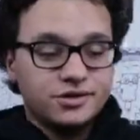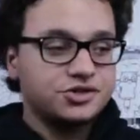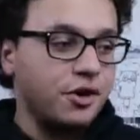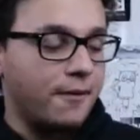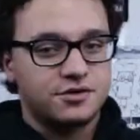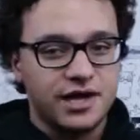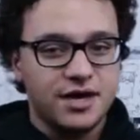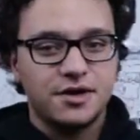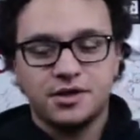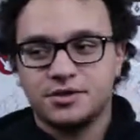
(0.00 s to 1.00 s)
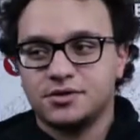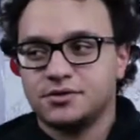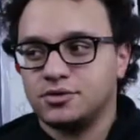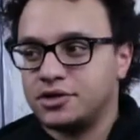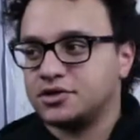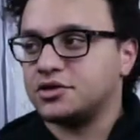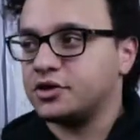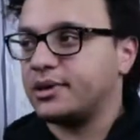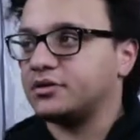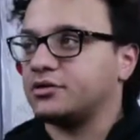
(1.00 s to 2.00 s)
So, today we're gonna talk
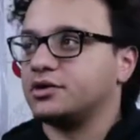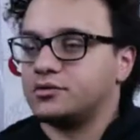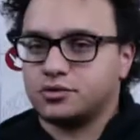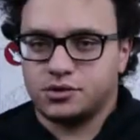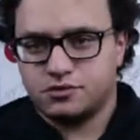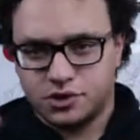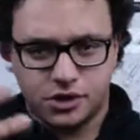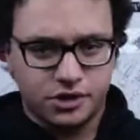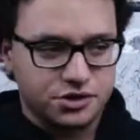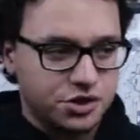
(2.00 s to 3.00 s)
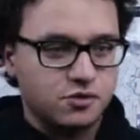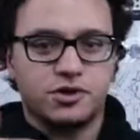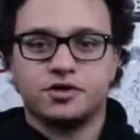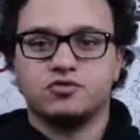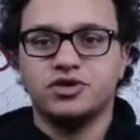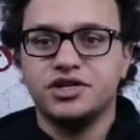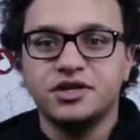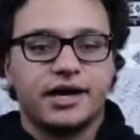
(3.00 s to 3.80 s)
about, or not, we're not gonna talk, we're gonna read.